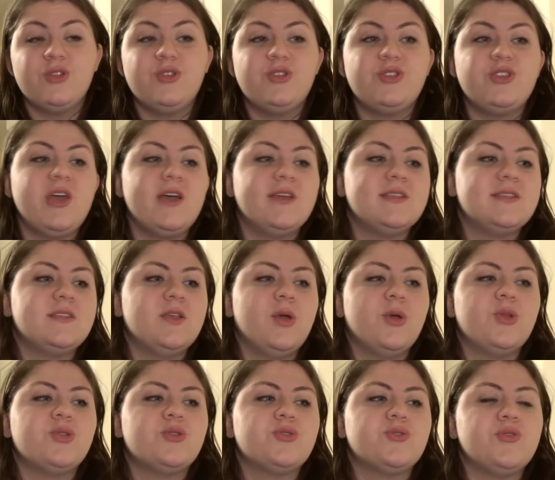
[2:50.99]
Just
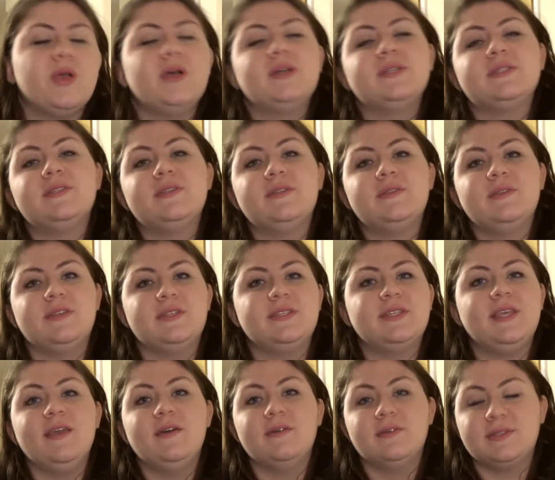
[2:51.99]
trust the
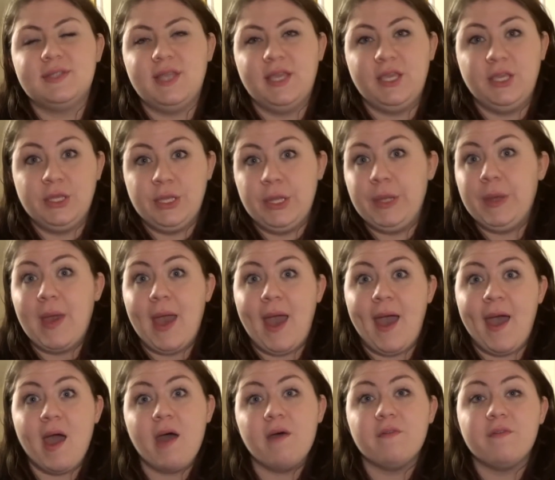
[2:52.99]
skills that you do
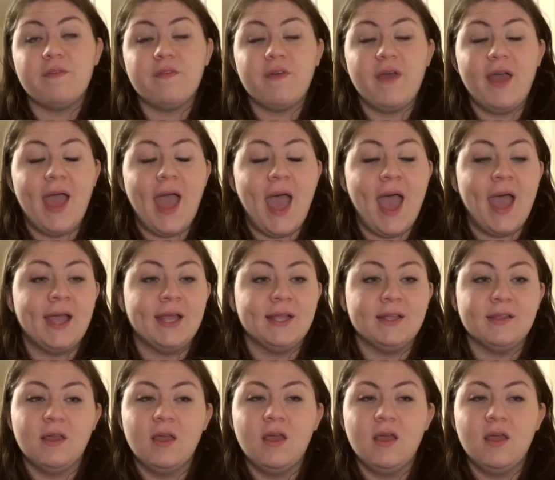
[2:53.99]
have and